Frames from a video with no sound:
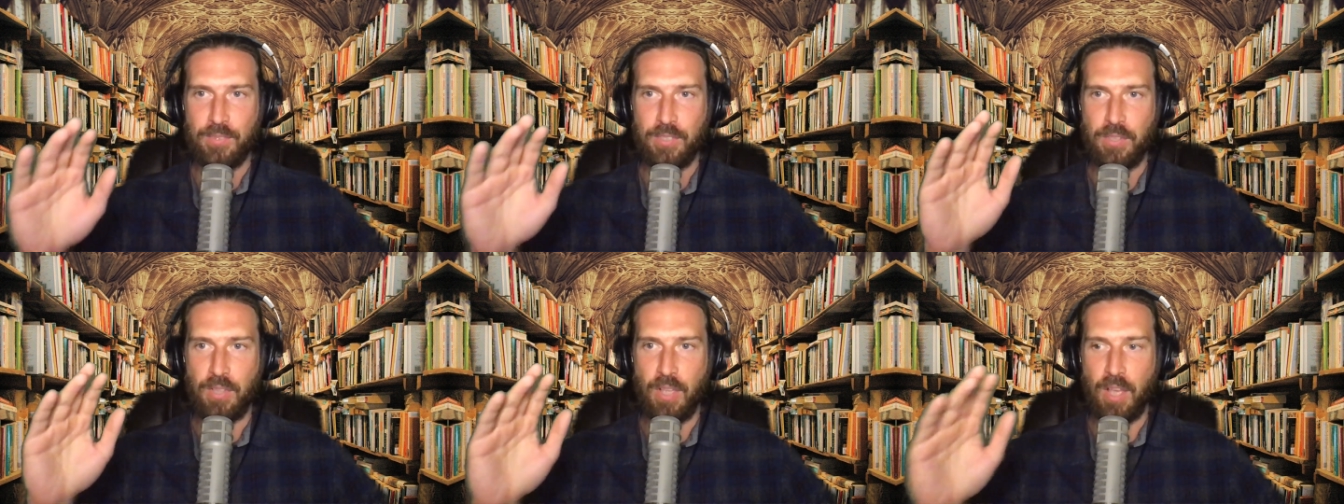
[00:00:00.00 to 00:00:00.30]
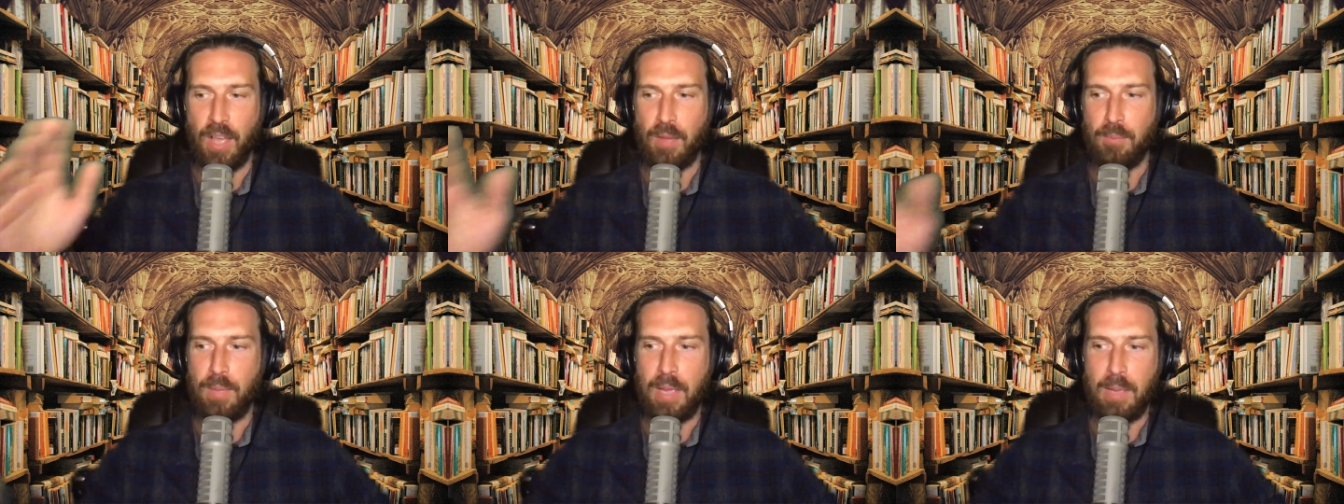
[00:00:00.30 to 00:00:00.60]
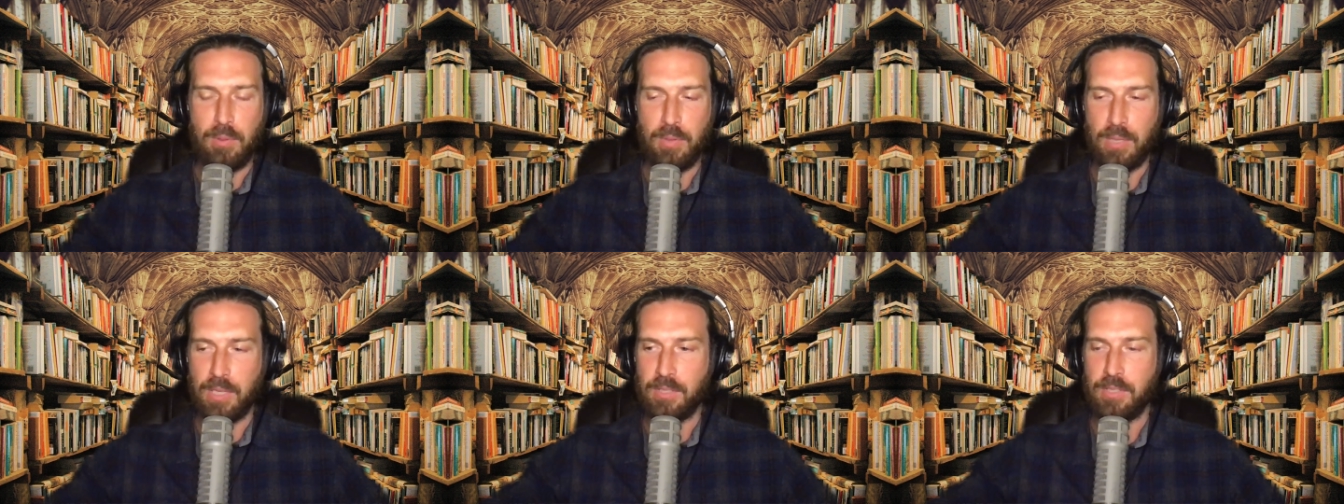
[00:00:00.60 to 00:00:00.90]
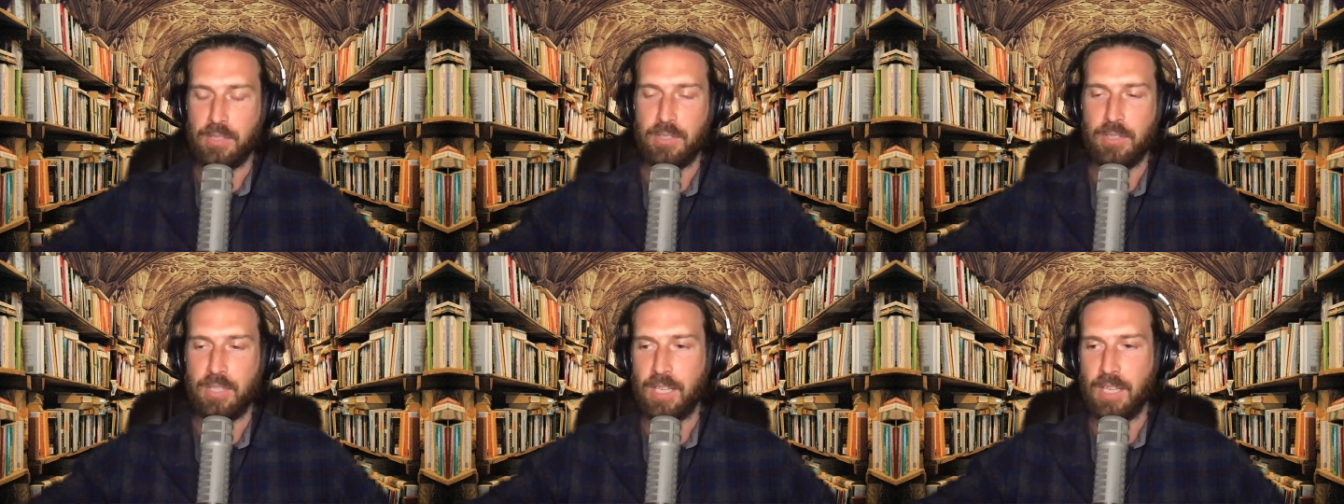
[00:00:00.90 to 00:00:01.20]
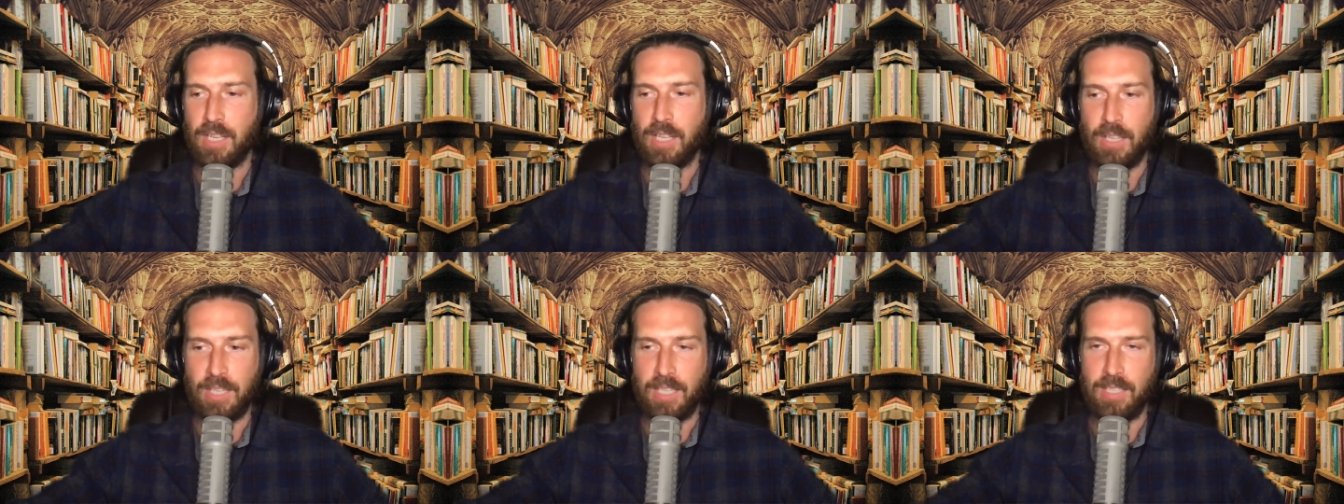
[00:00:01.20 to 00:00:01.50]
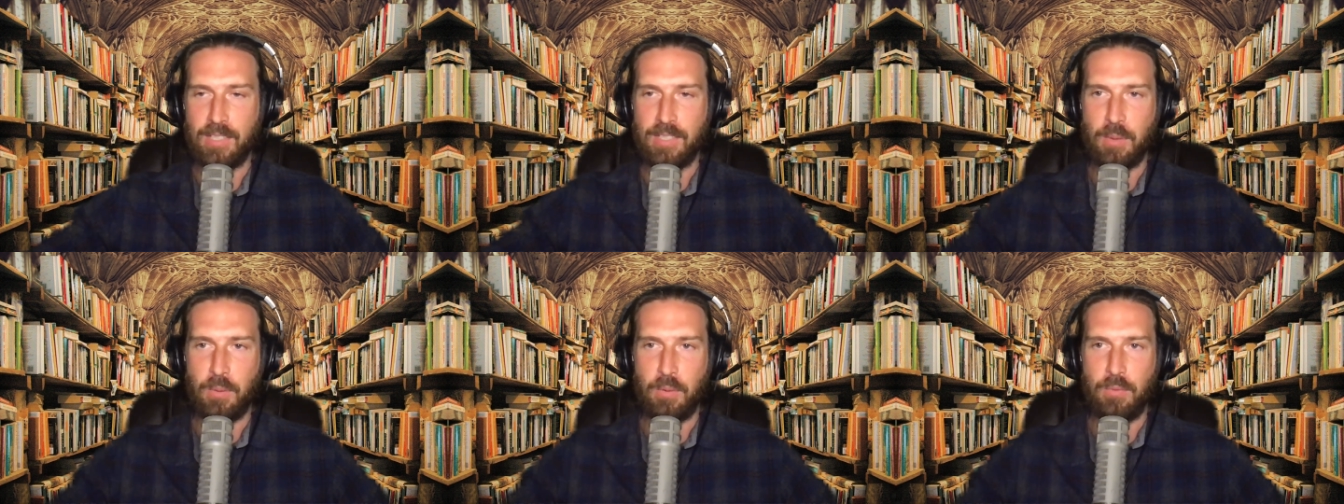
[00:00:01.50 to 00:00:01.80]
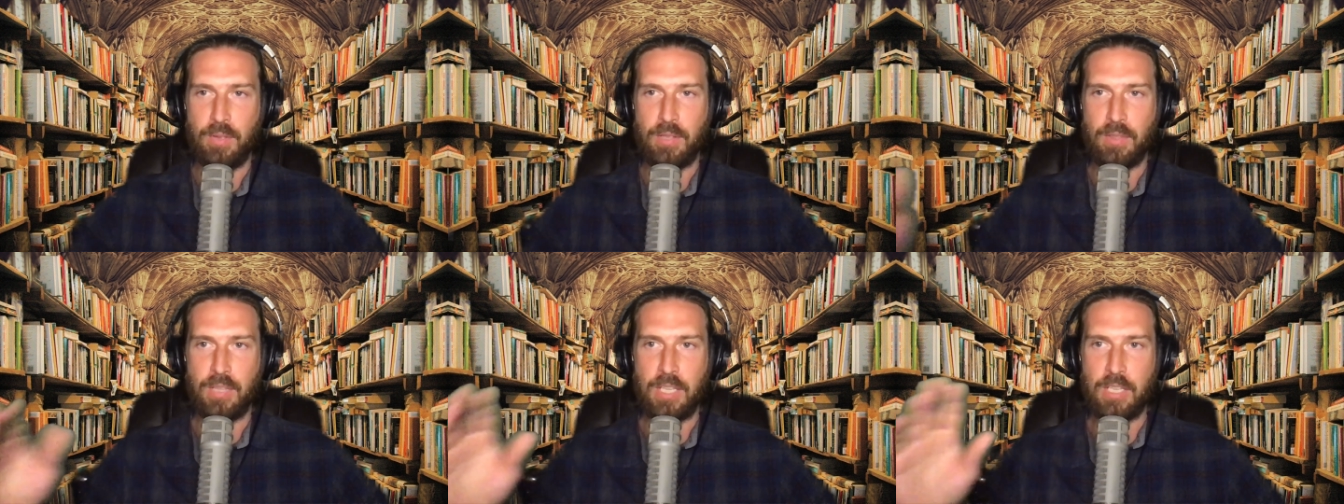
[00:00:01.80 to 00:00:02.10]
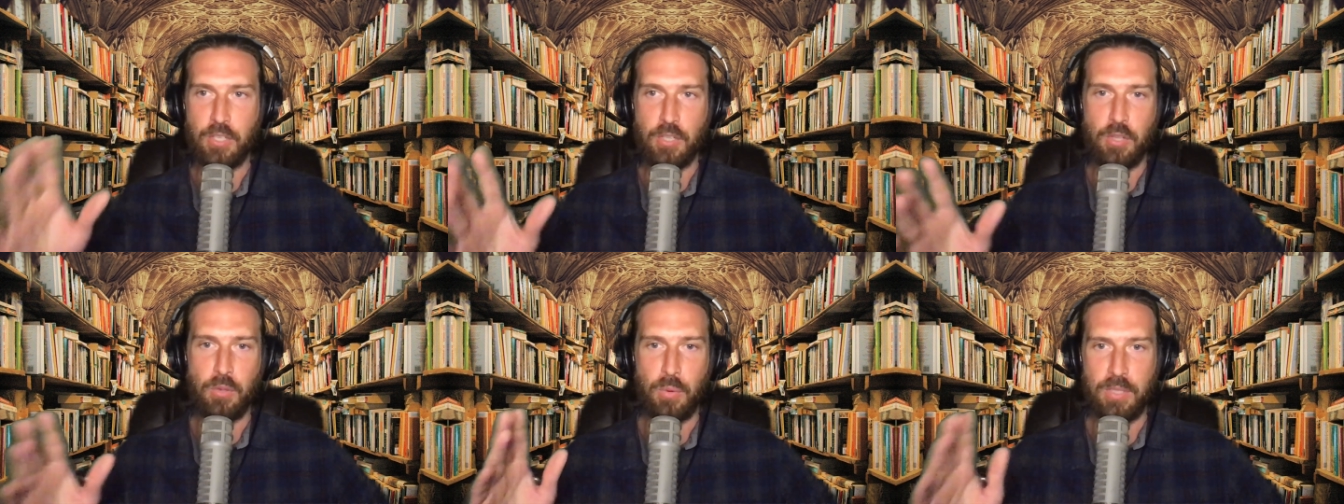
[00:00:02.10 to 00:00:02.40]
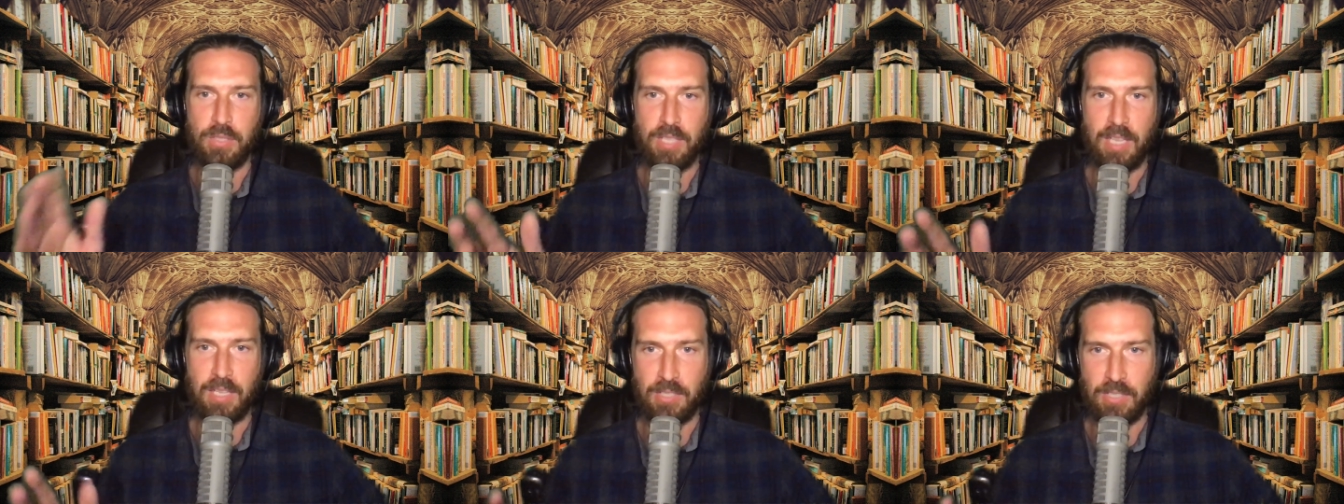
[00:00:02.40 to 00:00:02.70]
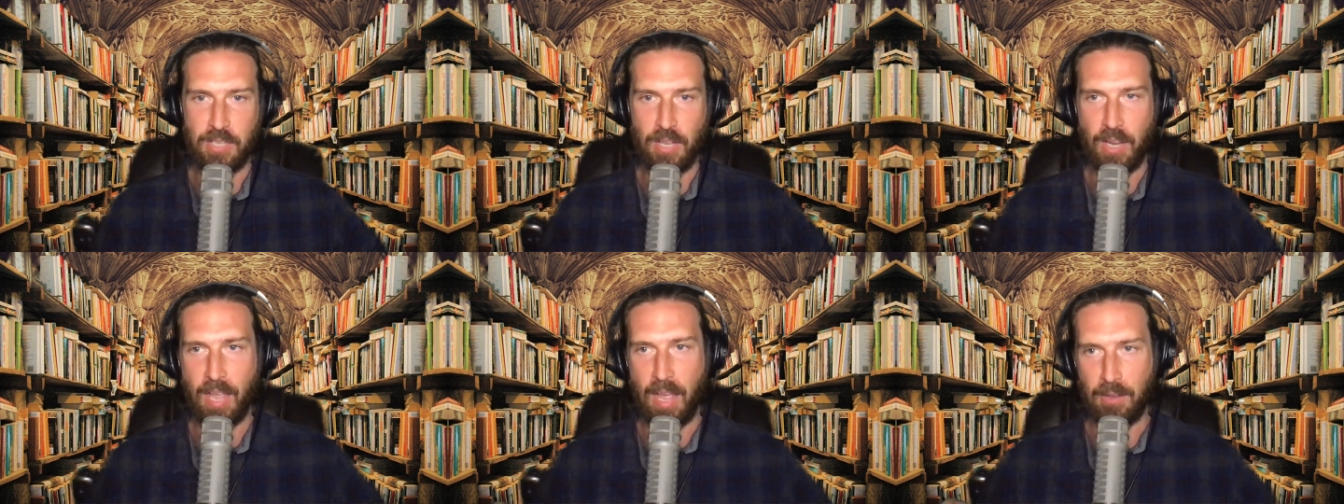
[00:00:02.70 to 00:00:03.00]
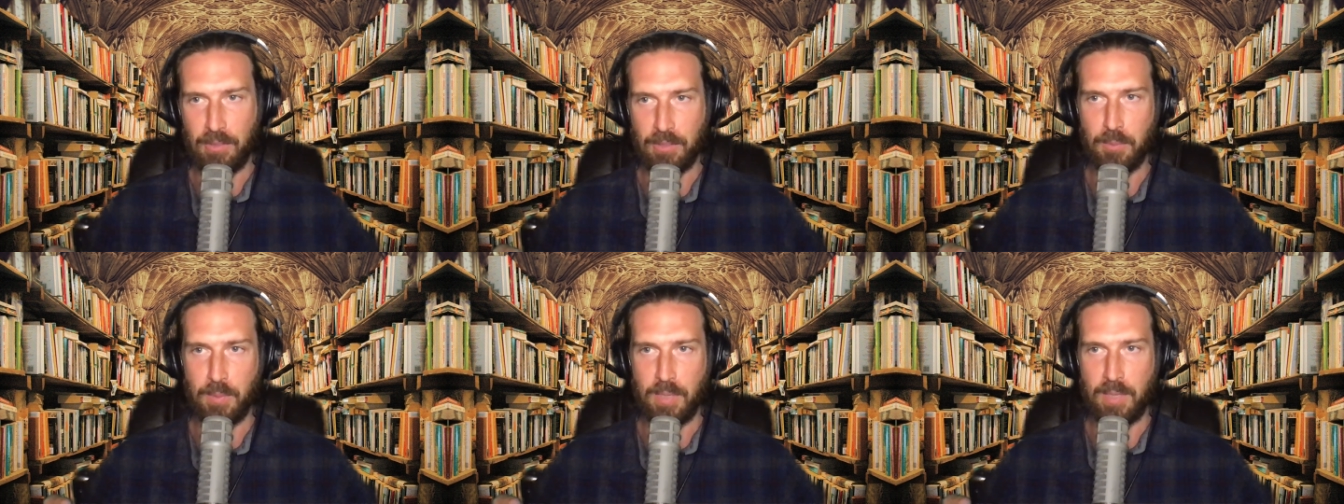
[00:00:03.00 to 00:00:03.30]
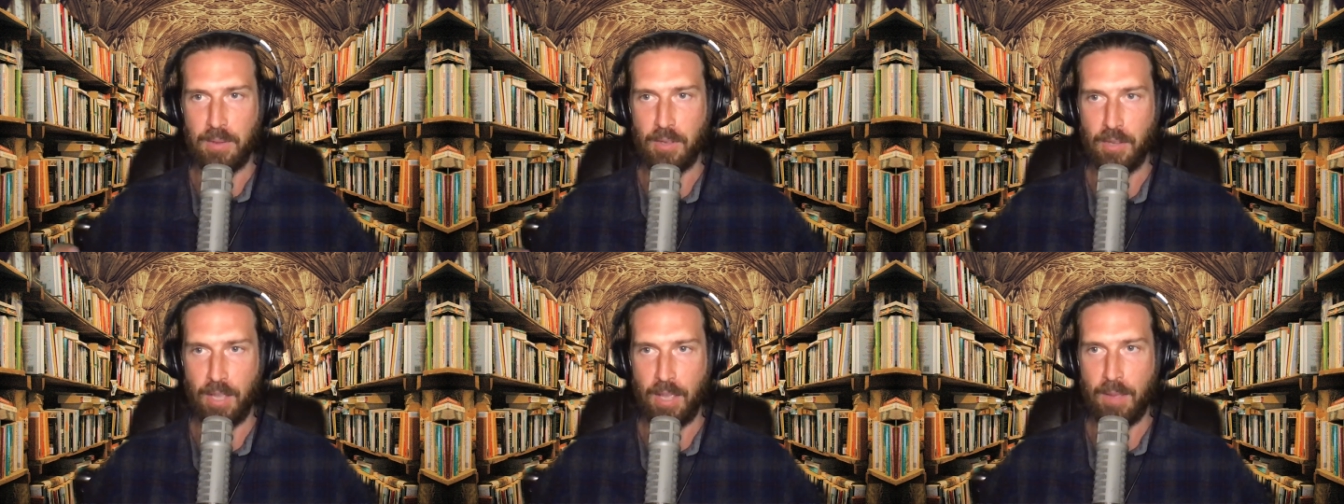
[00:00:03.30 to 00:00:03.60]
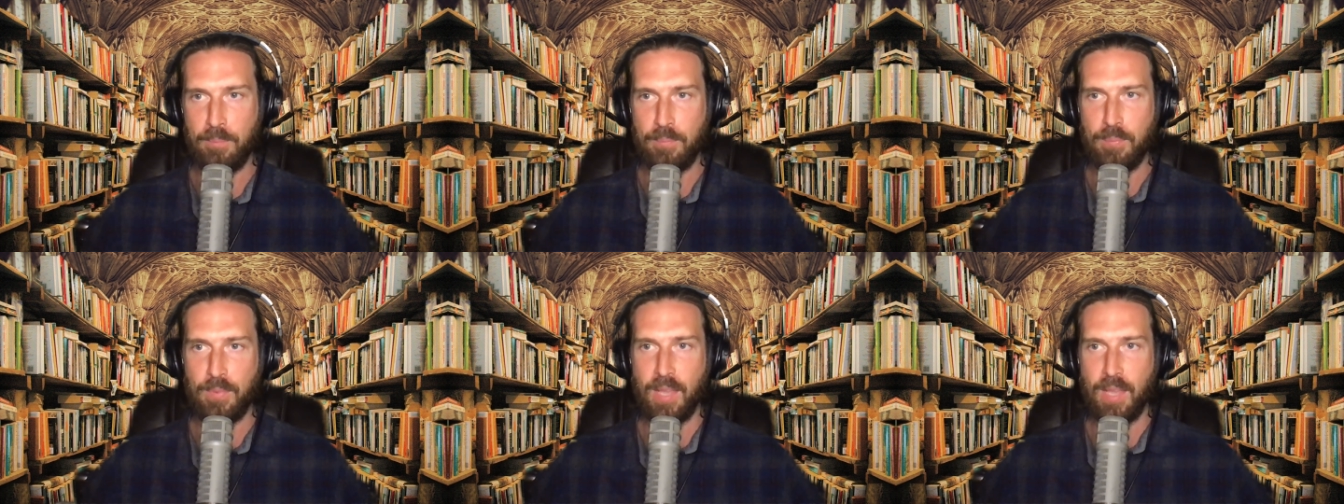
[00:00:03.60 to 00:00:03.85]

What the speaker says: Maybe listeners could glean some of it. These are the ones that stuck out to me. Okay.